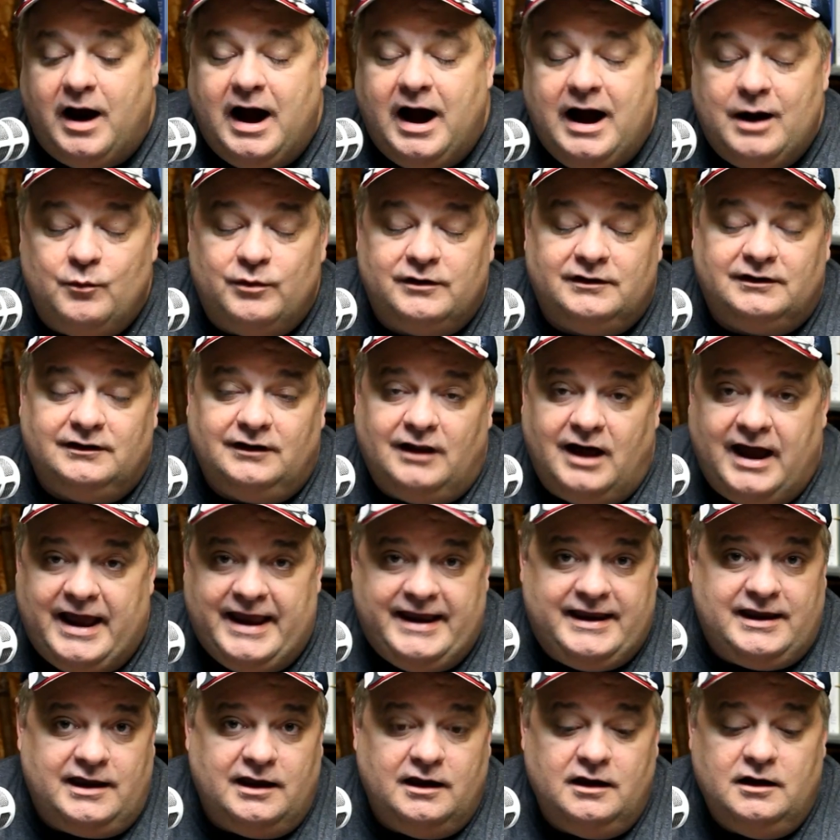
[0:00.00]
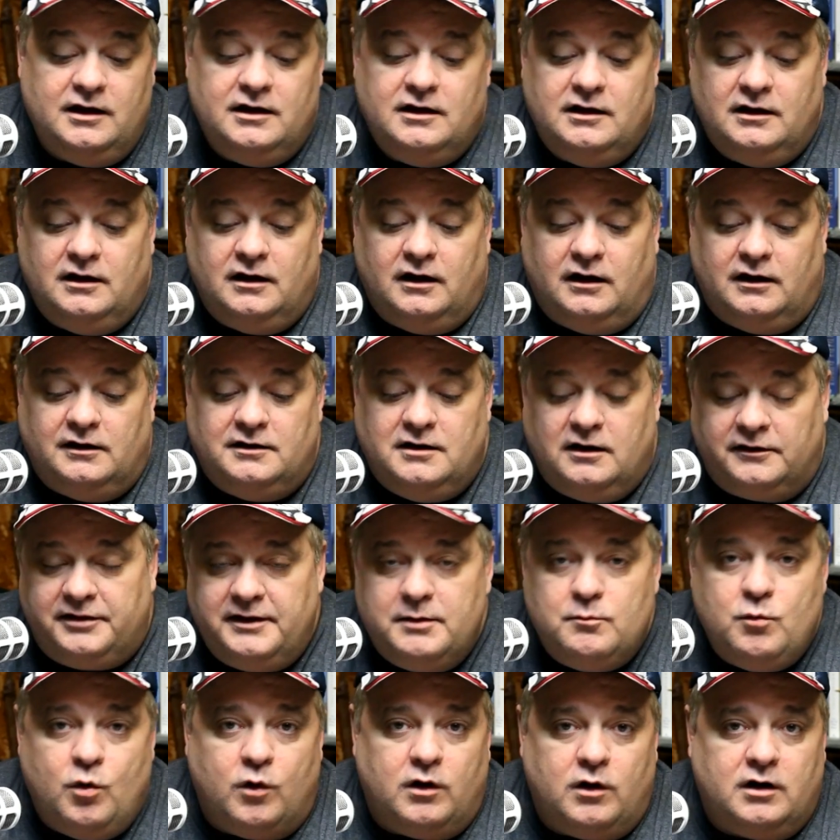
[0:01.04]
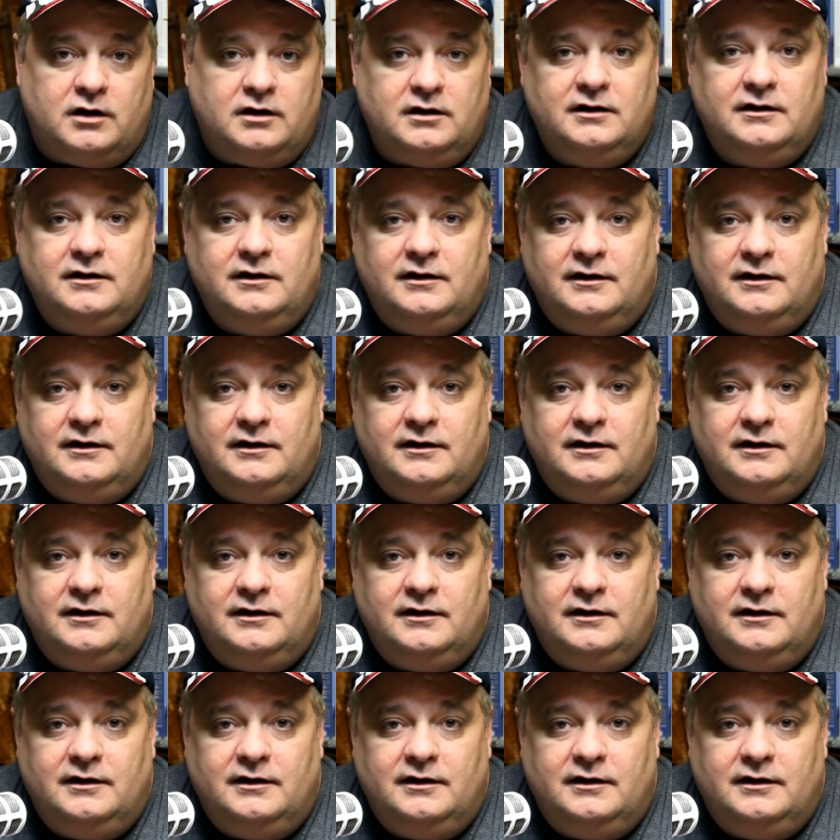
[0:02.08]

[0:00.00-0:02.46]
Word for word: I would like uh, nothing more